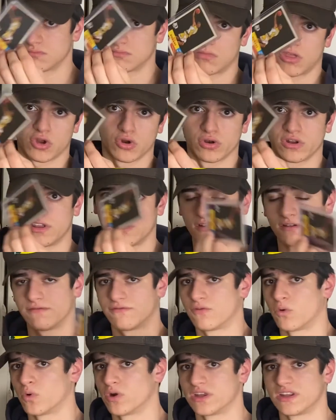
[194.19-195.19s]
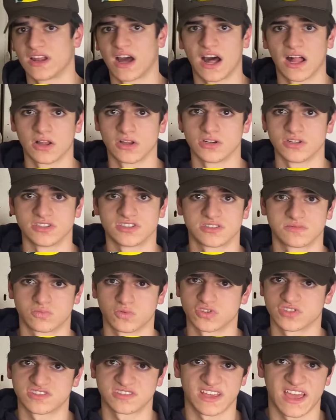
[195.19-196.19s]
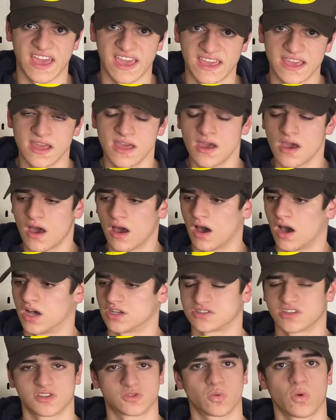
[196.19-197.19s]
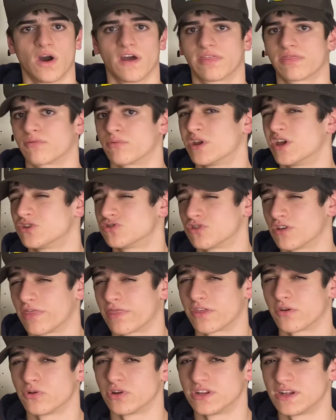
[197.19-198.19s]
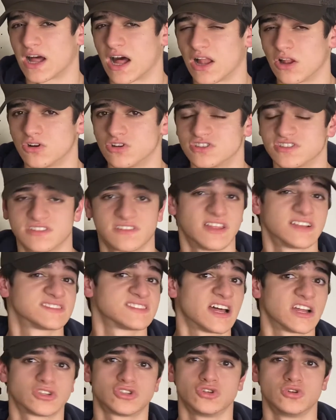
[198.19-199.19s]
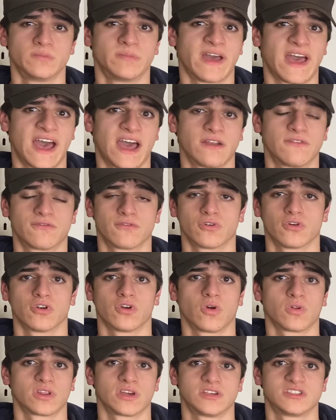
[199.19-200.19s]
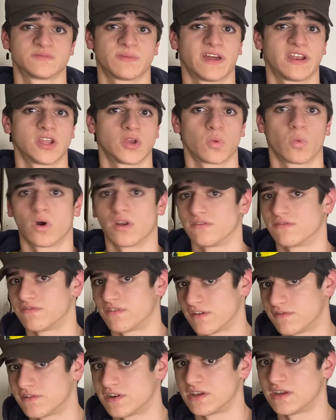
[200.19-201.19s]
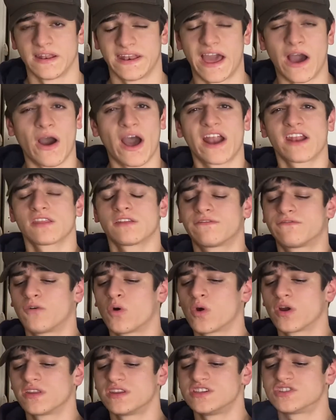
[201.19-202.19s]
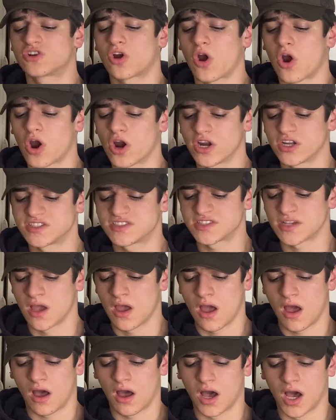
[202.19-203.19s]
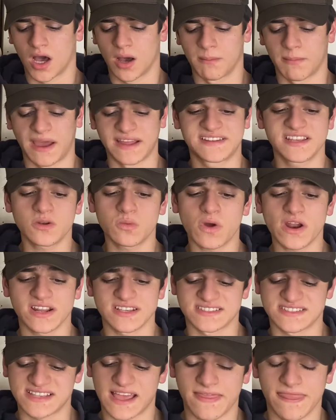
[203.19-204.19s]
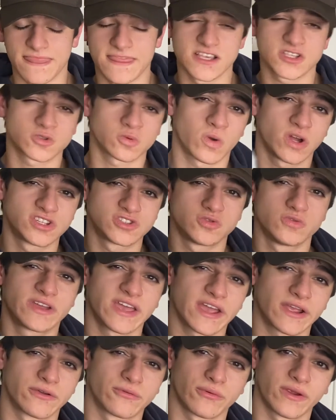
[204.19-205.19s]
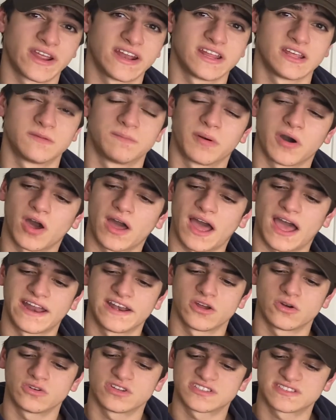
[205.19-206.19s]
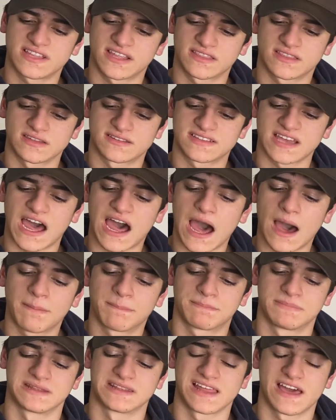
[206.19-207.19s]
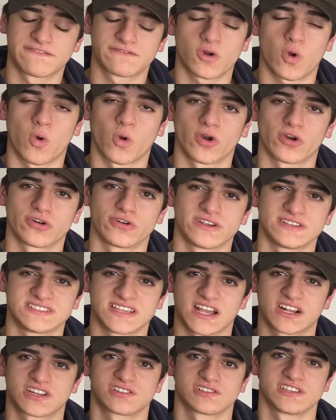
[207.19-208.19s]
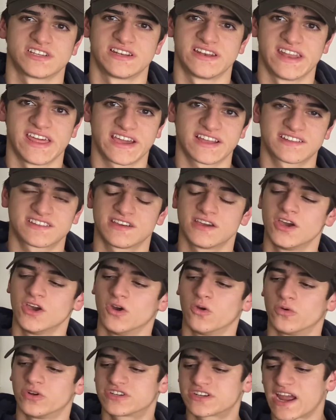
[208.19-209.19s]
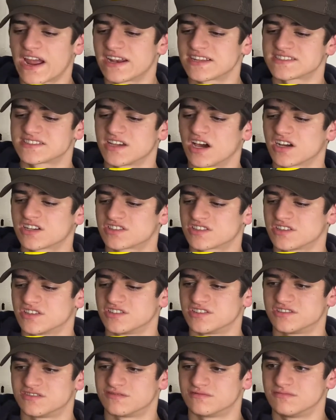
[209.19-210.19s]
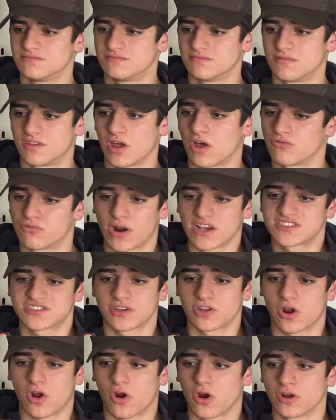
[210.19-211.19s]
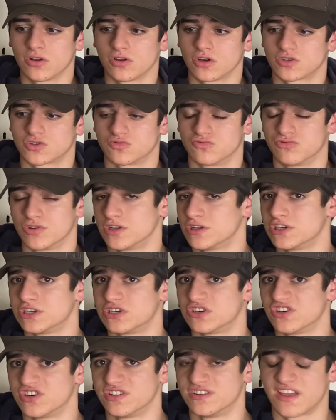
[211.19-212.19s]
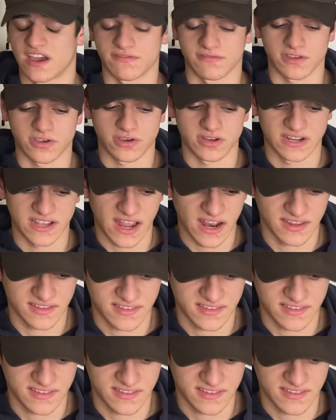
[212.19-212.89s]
$30, $40, we'll say. So that's what, $330. That's not too bad for only spending $150. Now, out of the four of these cards, I did want to send this one to get graded, but I noticed that the top left corner is actually nicked, which kind of sucks because the rest of the card looks really good. Definitely could have got a